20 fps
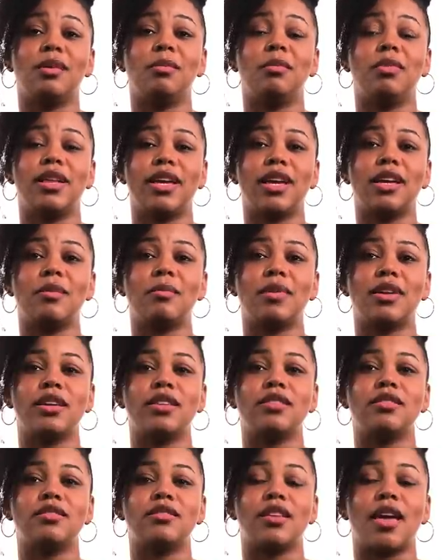Black
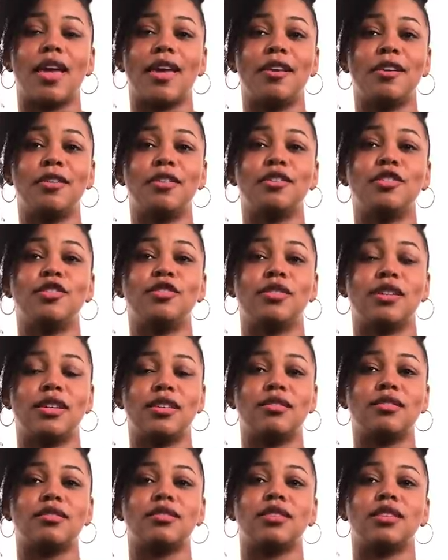man's anger
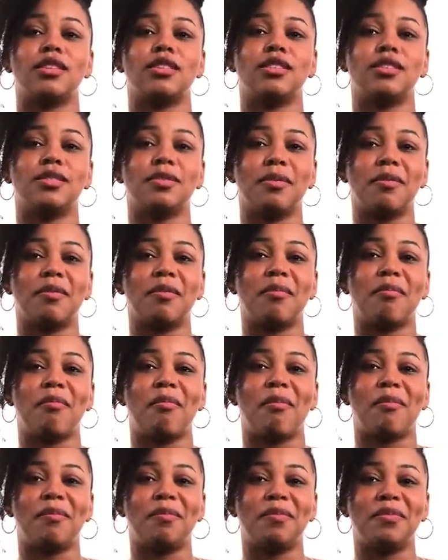translator. Anger
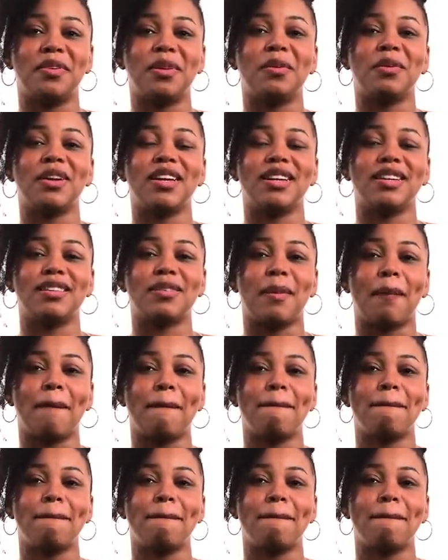translator. Okay.